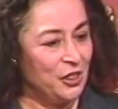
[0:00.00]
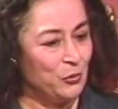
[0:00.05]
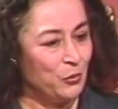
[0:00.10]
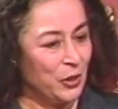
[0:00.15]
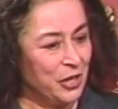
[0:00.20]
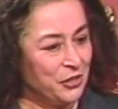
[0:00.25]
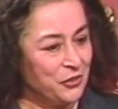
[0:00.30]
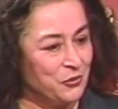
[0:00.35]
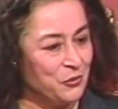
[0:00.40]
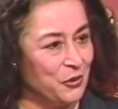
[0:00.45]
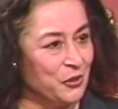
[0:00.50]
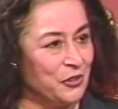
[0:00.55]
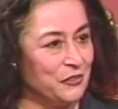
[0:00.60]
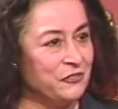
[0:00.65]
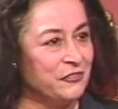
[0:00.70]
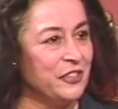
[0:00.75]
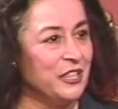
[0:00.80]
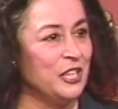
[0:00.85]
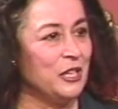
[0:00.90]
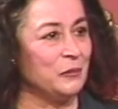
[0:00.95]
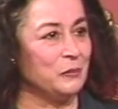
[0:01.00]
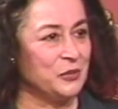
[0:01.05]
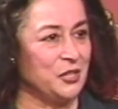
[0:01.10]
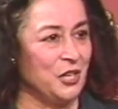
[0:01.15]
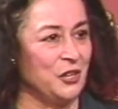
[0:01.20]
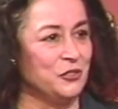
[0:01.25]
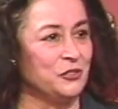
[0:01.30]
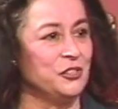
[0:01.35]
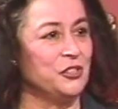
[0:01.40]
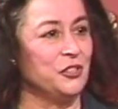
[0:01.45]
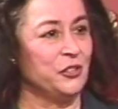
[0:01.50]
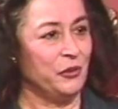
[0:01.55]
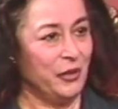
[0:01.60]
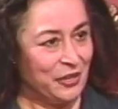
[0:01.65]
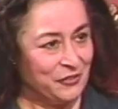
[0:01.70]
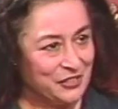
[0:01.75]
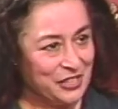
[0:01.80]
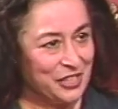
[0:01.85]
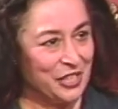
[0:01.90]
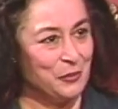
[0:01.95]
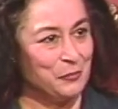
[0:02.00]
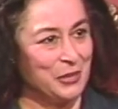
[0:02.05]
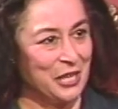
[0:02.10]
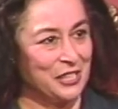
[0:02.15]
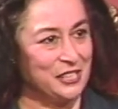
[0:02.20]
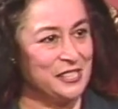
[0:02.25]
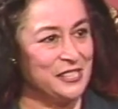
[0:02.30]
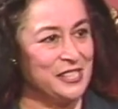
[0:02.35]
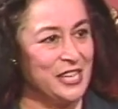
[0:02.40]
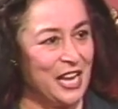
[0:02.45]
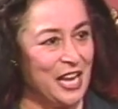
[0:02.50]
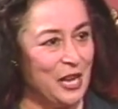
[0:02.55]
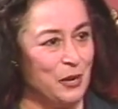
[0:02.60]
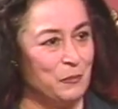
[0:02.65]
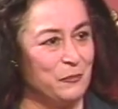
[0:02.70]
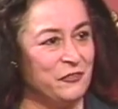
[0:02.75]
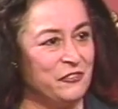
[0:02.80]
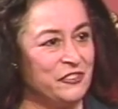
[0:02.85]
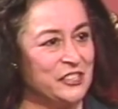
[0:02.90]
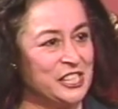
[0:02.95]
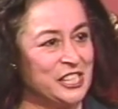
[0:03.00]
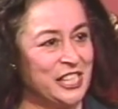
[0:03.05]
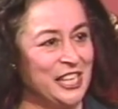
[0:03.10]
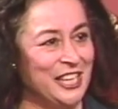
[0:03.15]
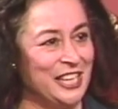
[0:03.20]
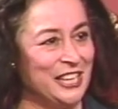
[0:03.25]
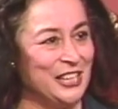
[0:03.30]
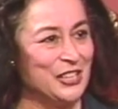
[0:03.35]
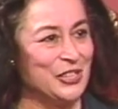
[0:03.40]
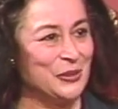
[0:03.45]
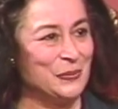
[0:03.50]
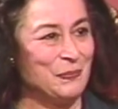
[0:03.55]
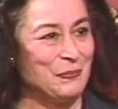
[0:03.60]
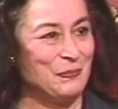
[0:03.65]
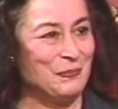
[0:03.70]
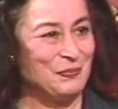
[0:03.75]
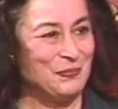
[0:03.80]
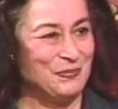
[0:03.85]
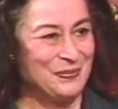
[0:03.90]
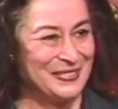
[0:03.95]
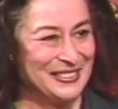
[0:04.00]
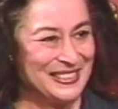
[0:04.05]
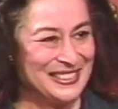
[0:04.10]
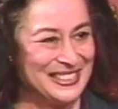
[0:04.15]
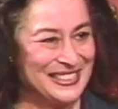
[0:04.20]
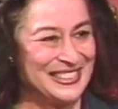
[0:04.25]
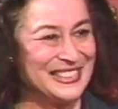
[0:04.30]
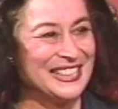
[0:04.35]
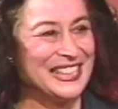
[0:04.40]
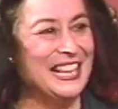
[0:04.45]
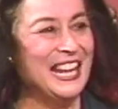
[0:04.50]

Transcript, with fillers: the way through the film, don't you? You have to keep that same physique. Yes